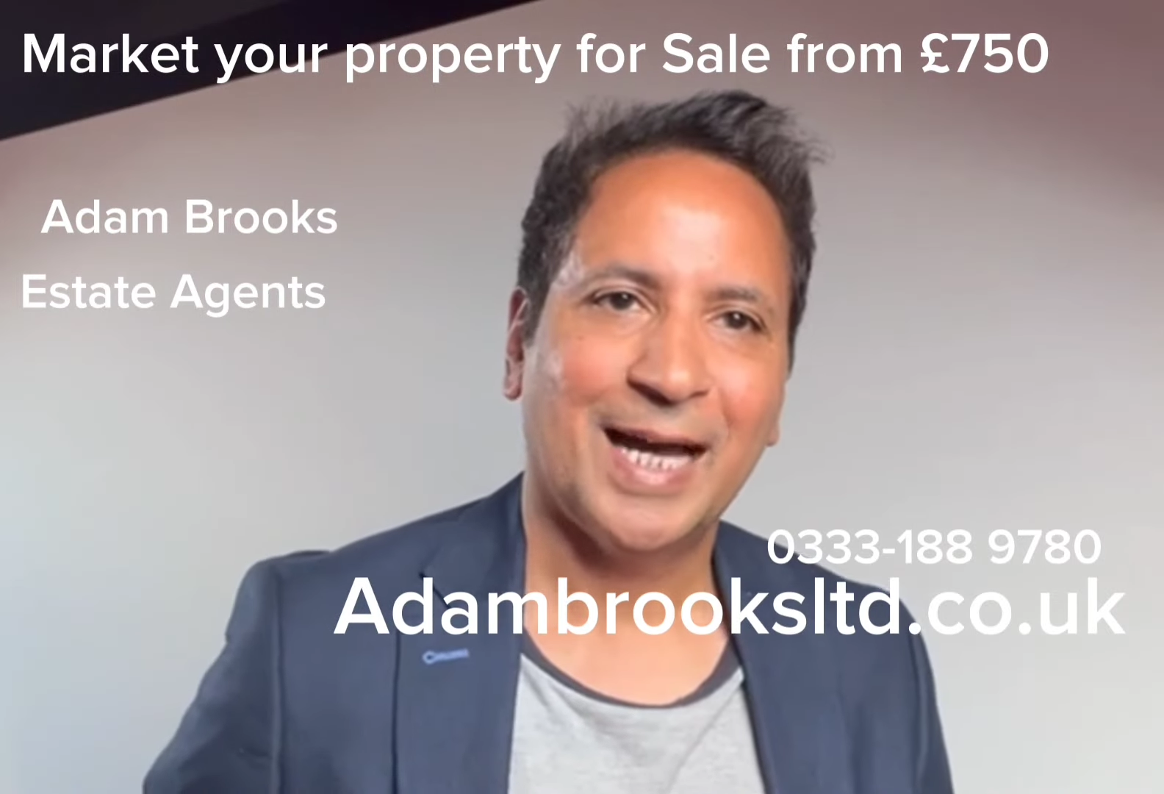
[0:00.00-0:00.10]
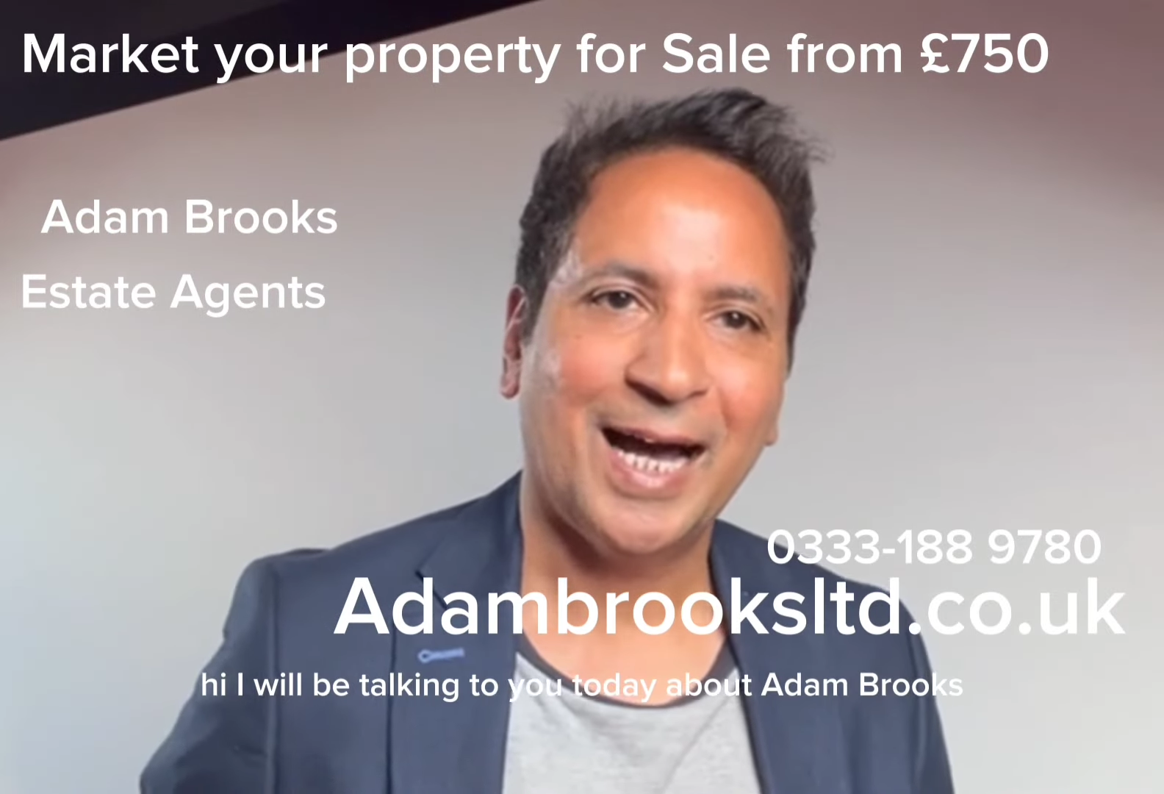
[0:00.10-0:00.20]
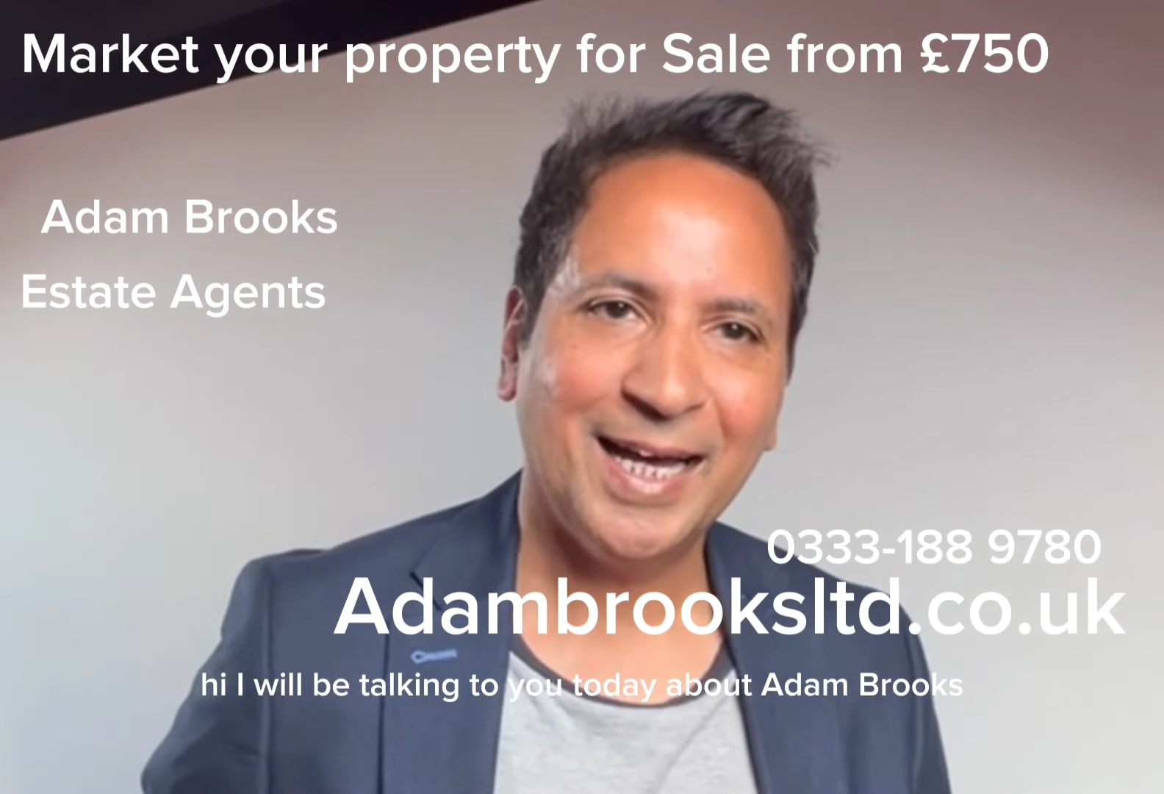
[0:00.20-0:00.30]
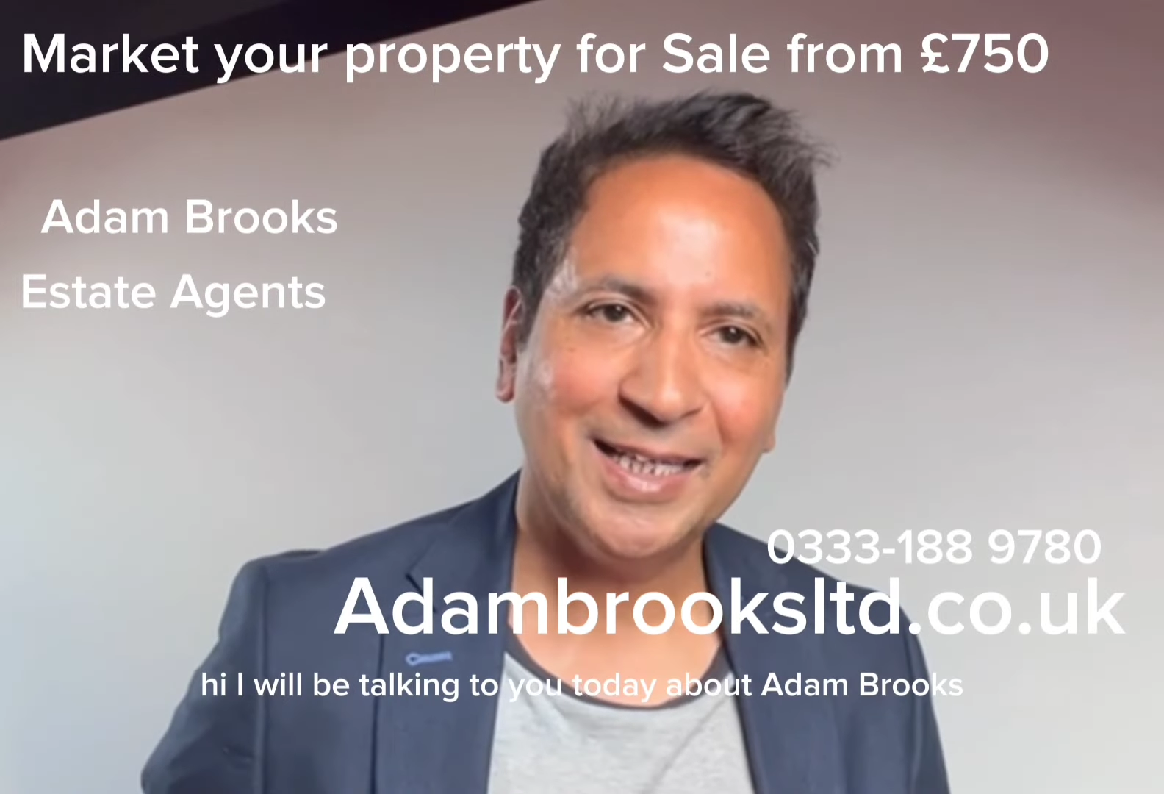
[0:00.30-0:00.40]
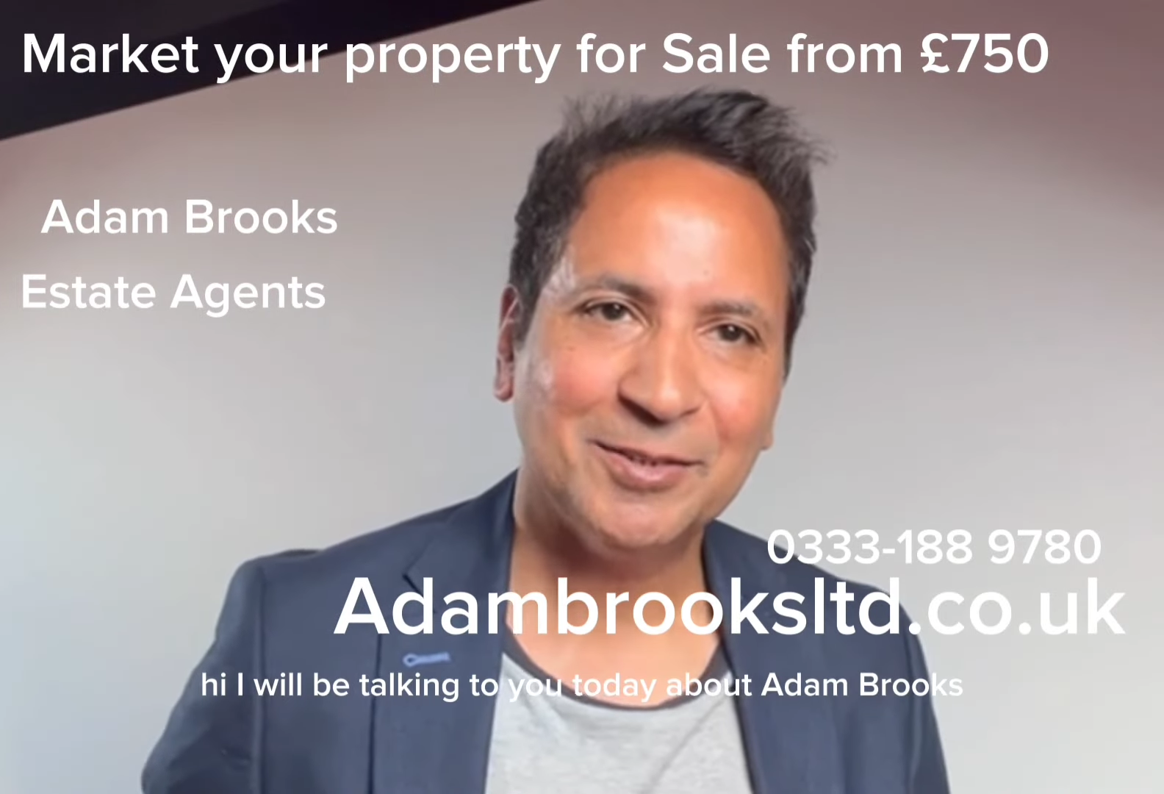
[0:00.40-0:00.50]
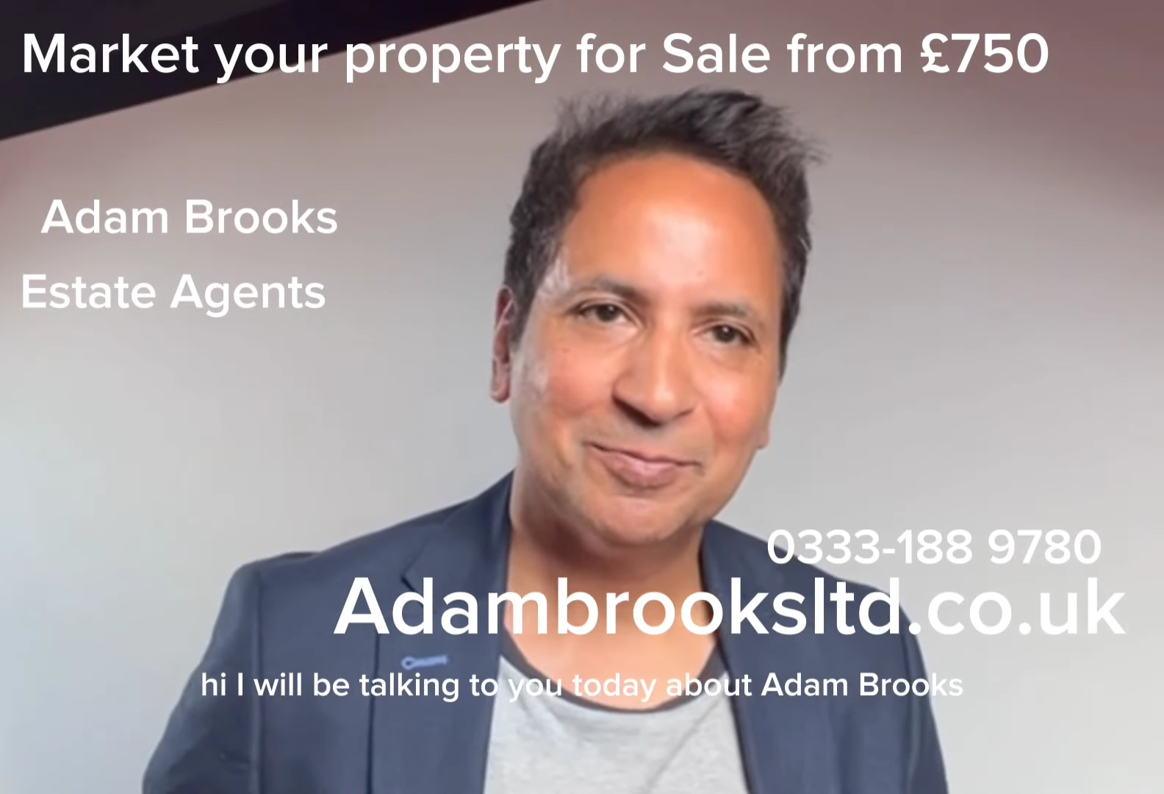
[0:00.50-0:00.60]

Hi,